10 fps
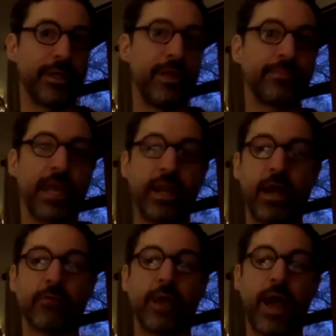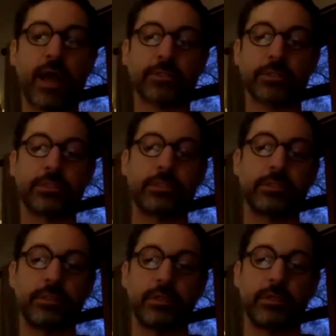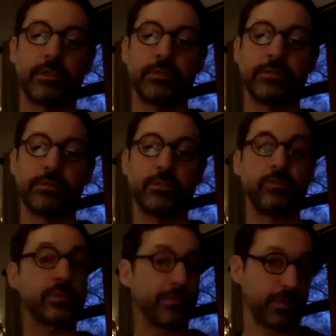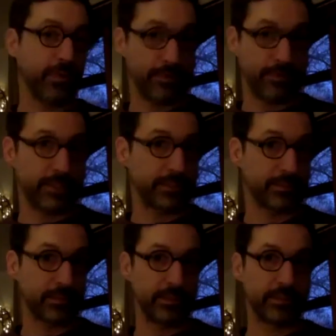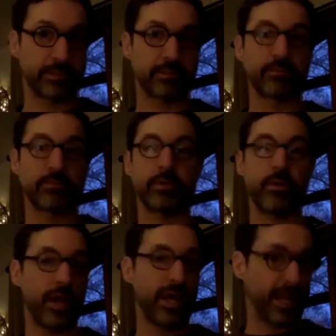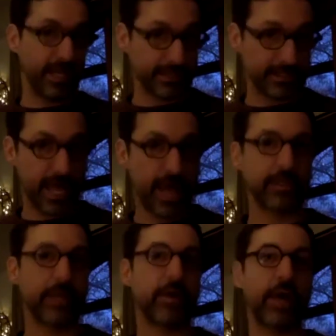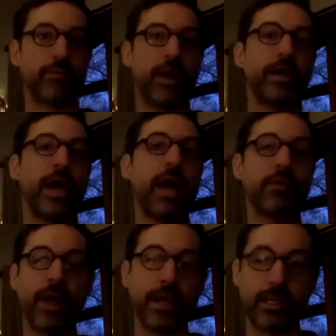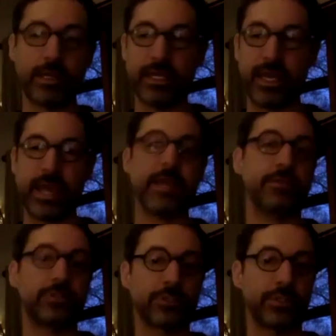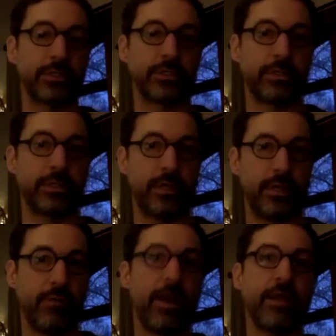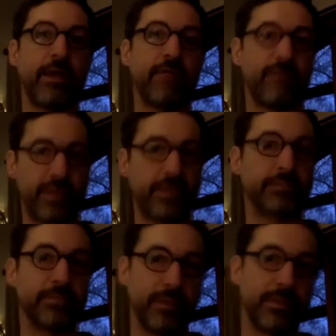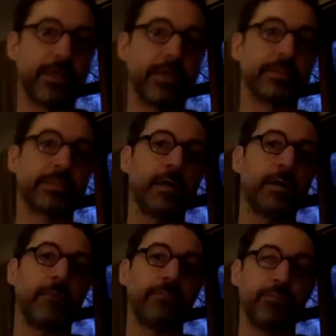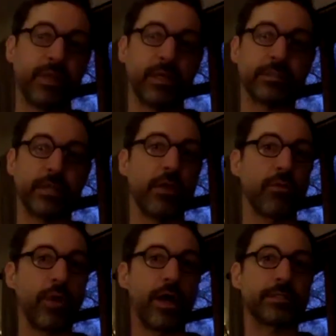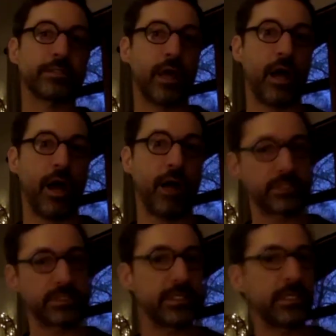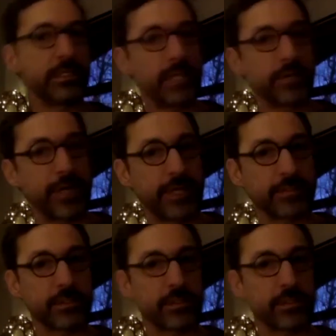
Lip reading: and how do I actually do something, whether it's going against that? Like how do I engage in a way that feeds me, because otherwise I'm just eating their cancer.